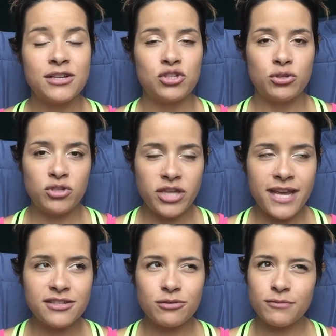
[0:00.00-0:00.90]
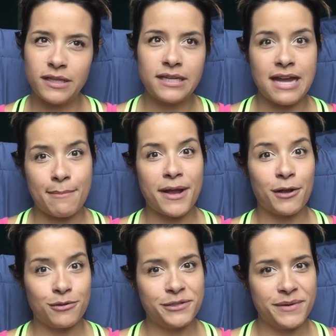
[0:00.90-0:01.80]
So shakes are really not my
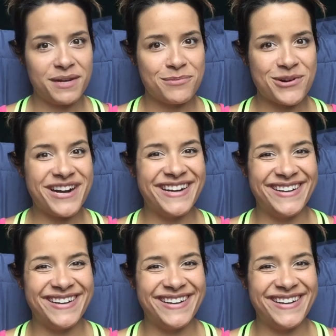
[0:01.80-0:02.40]
go-to anymore.